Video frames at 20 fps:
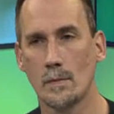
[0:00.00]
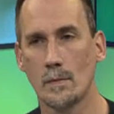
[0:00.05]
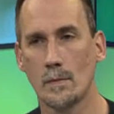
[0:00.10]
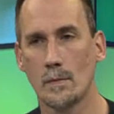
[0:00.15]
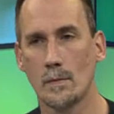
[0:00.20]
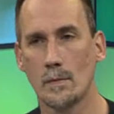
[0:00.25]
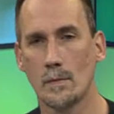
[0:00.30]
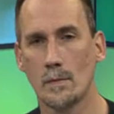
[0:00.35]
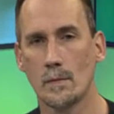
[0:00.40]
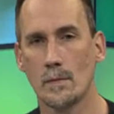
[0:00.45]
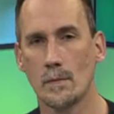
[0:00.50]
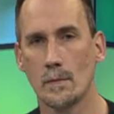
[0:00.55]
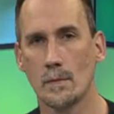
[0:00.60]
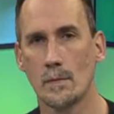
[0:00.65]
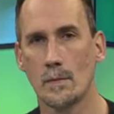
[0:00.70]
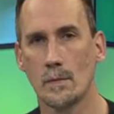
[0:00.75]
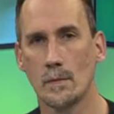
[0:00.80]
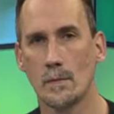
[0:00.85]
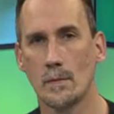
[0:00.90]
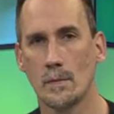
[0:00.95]
why was Hitler
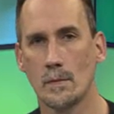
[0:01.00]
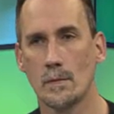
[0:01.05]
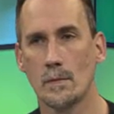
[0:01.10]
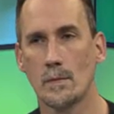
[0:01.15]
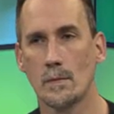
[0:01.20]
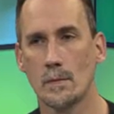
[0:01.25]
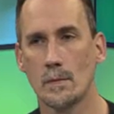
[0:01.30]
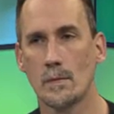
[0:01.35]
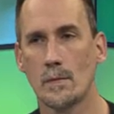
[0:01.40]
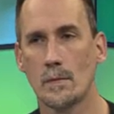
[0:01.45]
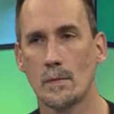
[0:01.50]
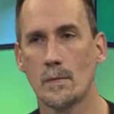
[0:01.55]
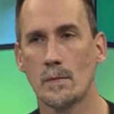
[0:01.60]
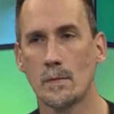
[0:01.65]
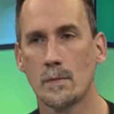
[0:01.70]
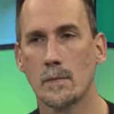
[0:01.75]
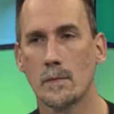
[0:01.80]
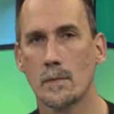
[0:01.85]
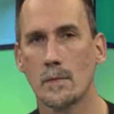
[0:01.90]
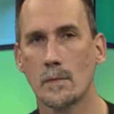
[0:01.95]
wrong?
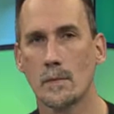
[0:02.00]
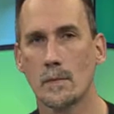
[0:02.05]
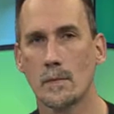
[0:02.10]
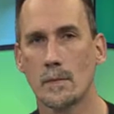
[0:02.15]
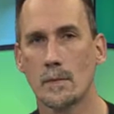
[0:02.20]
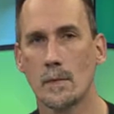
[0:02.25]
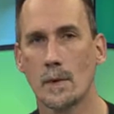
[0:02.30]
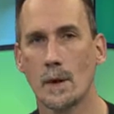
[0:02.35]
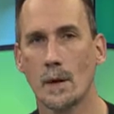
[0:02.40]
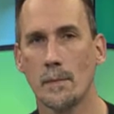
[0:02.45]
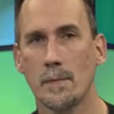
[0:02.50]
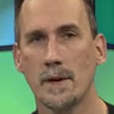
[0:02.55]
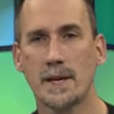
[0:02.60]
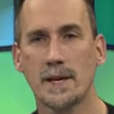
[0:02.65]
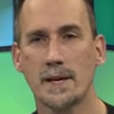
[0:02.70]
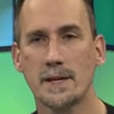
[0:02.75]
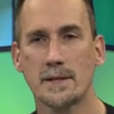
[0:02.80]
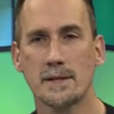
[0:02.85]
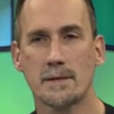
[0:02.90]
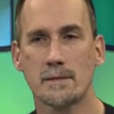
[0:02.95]

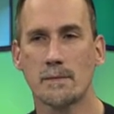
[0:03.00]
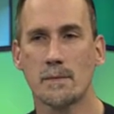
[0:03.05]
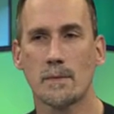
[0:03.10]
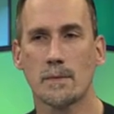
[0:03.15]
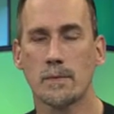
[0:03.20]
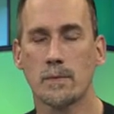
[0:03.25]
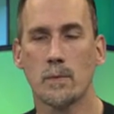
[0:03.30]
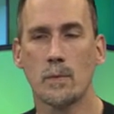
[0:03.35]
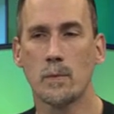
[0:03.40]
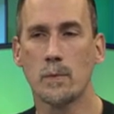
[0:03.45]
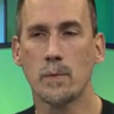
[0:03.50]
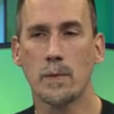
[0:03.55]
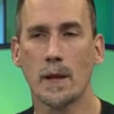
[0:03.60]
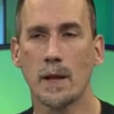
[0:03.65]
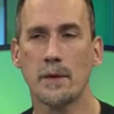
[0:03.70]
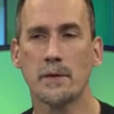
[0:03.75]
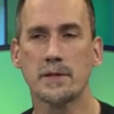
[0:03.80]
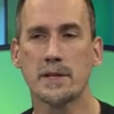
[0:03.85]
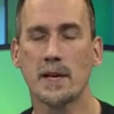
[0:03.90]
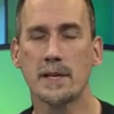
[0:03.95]
because
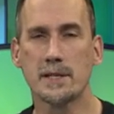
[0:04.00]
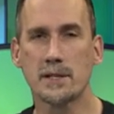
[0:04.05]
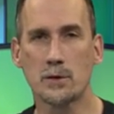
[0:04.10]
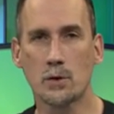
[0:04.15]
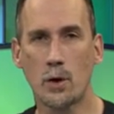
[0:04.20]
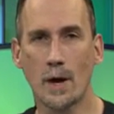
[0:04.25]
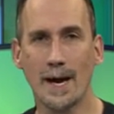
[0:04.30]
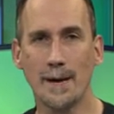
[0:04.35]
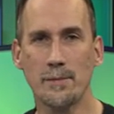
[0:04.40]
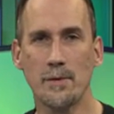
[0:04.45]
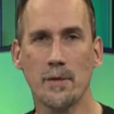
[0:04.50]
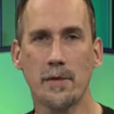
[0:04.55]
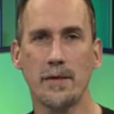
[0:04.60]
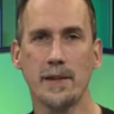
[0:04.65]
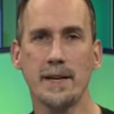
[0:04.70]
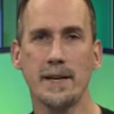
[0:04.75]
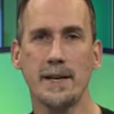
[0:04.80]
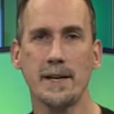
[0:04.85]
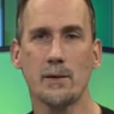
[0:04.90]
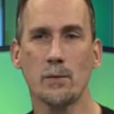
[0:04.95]
it was, it's tribal
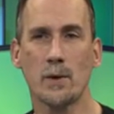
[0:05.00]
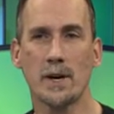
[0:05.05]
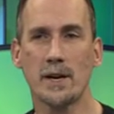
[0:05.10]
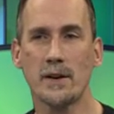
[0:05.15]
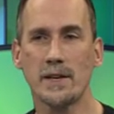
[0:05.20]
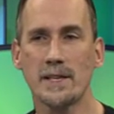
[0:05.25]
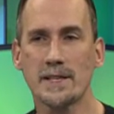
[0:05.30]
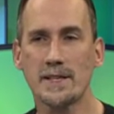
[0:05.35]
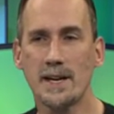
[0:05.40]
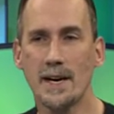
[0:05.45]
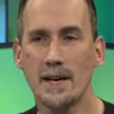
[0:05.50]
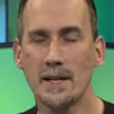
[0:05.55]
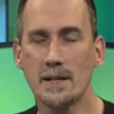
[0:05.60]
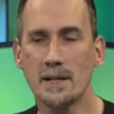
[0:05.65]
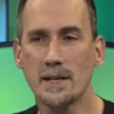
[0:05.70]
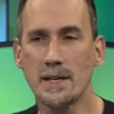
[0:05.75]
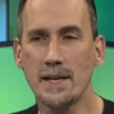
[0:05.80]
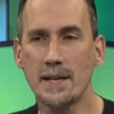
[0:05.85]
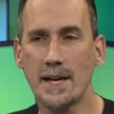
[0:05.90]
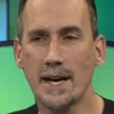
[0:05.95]
thinking where he's not
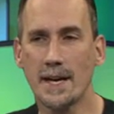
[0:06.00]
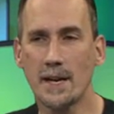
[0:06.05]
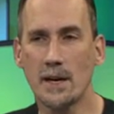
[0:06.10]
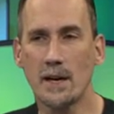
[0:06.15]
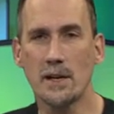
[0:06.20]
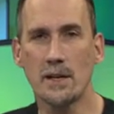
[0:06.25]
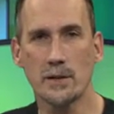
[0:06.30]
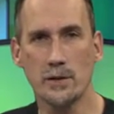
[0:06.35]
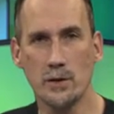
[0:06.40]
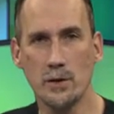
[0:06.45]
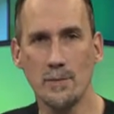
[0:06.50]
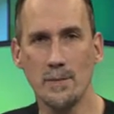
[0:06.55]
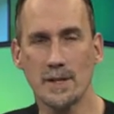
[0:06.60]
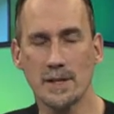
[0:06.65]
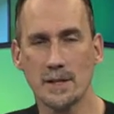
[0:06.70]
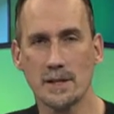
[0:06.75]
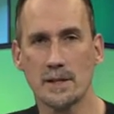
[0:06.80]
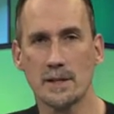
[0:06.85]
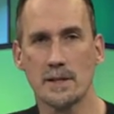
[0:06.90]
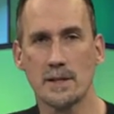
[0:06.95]
looking at all but humans.
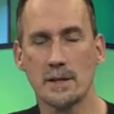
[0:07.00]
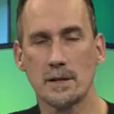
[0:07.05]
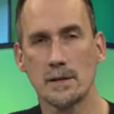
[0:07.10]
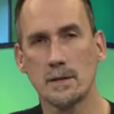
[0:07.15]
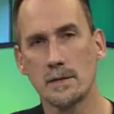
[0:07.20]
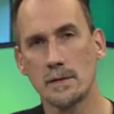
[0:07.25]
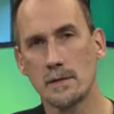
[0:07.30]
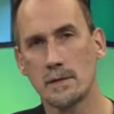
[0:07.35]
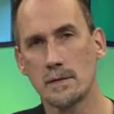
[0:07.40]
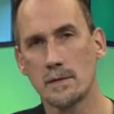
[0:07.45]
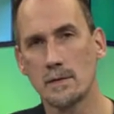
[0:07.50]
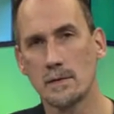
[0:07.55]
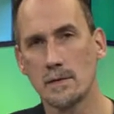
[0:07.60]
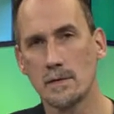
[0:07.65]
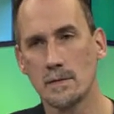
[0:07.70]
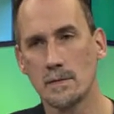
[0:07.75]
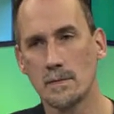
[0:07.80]
Why is tribal thinking